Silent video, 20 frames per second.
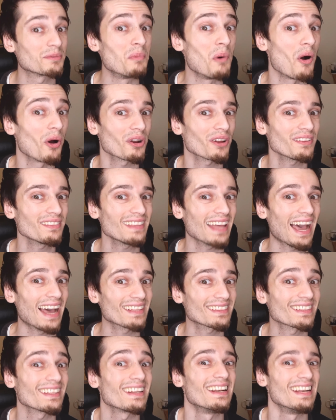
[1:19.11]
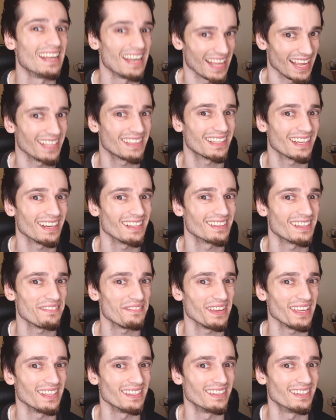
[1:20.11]
more on that later in the
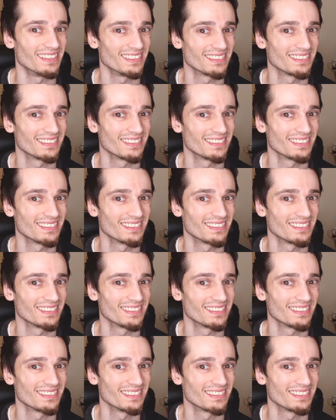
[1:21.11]
video.